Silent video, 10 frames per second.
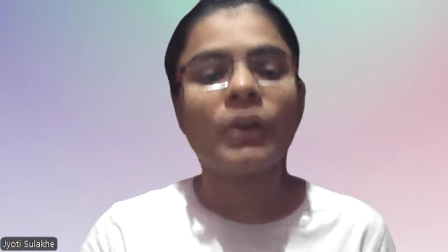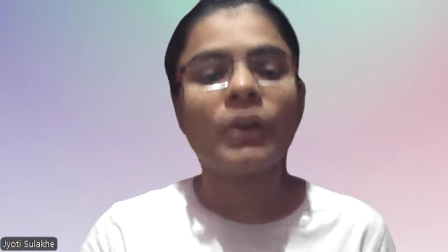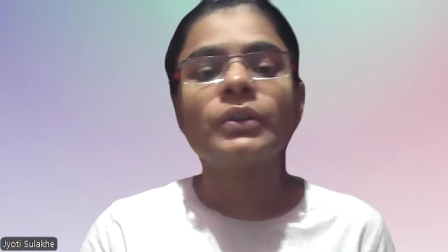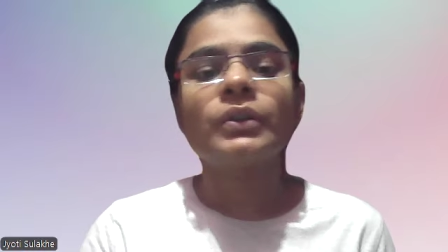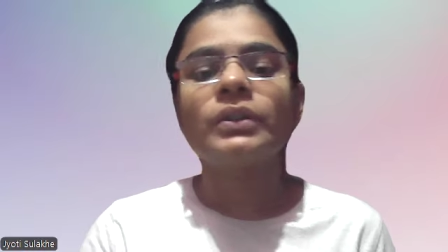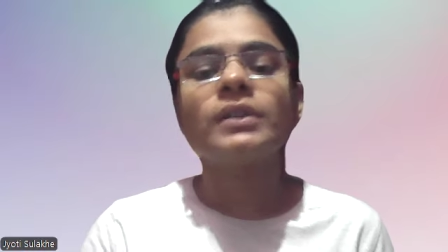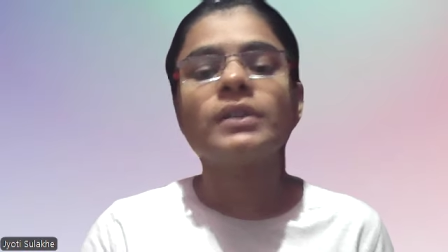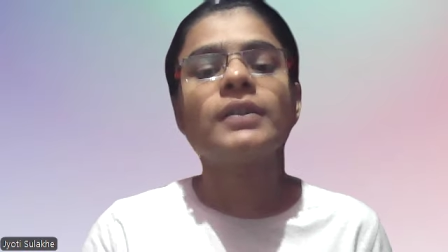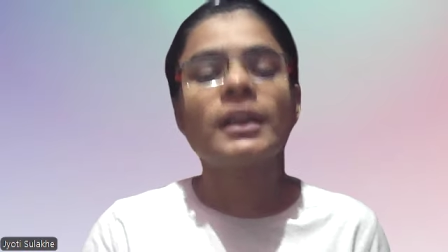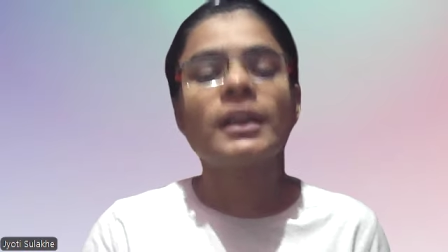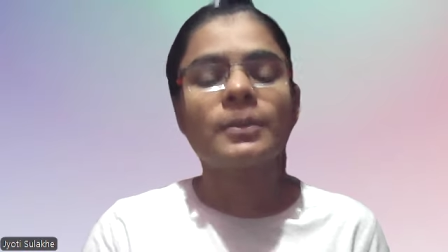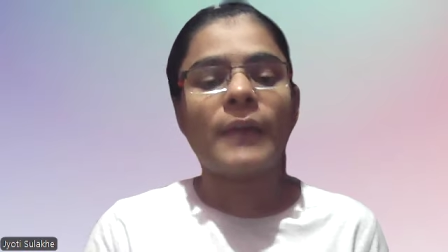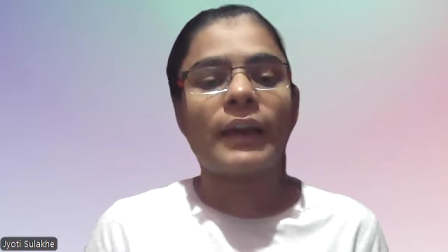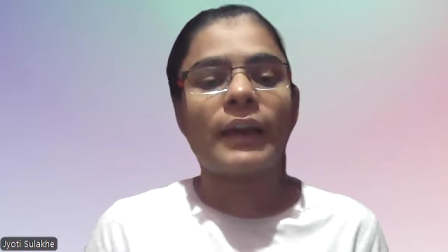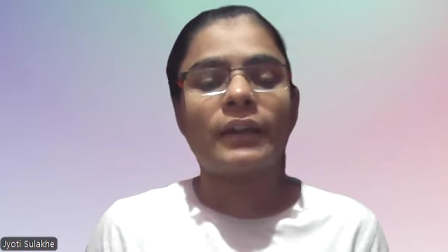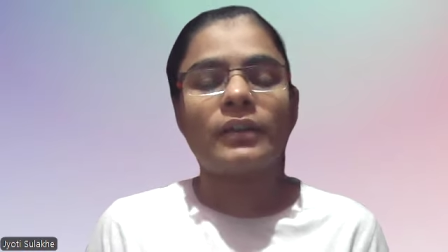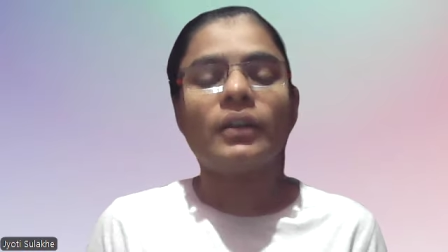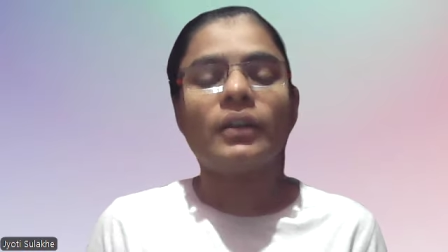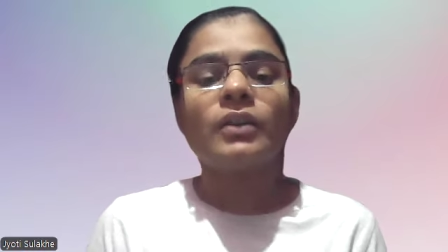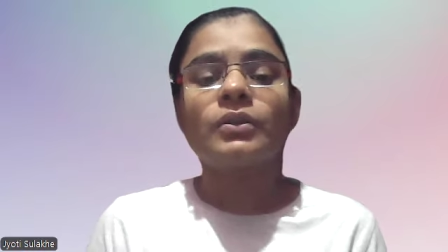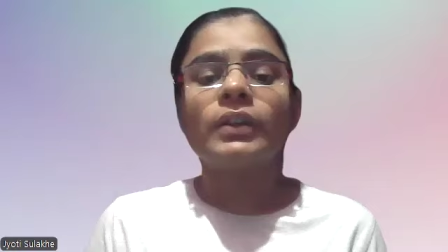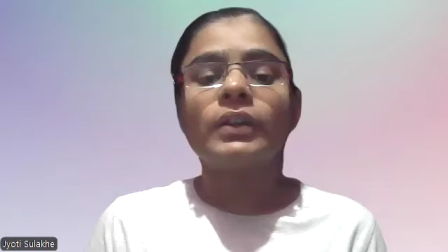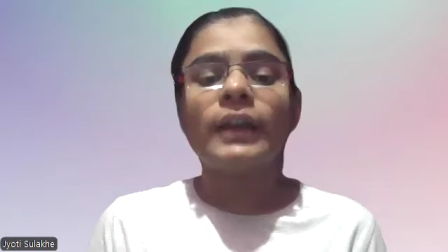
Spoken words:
So this is the test planning. So then